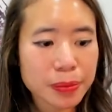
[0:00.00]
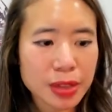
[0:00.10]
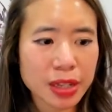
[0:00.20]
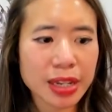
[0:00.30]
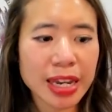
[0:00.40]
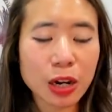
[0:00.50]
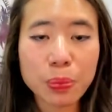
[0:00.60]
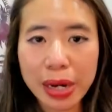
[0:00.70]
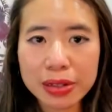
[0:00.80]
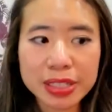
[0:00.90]
like how
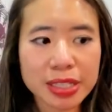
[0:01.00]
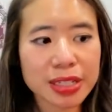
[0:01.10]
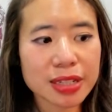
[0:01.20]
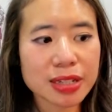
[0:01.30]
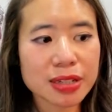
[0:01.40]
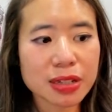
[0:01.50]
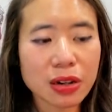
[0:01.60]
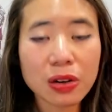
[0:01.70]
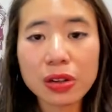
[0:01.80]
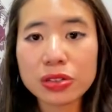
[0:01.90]
bouncy it is,
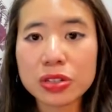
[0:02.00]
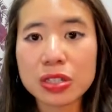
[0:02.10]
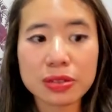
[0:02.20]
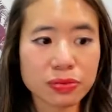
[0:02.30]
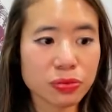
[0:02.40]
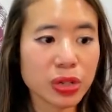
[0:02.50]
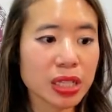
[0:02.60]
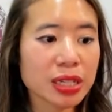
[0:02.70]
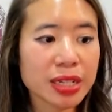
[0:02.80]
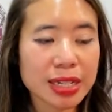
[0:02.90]
are all just
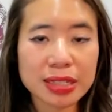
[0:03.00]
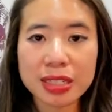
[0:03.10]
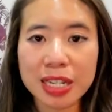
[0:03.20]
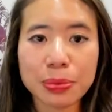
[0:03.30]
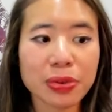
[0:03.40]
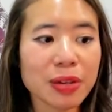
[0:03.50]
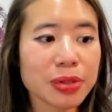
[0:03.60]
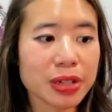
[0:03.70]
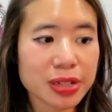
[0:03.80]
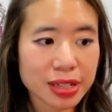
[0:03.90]
really nicely named
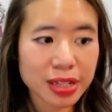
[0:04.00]
parameters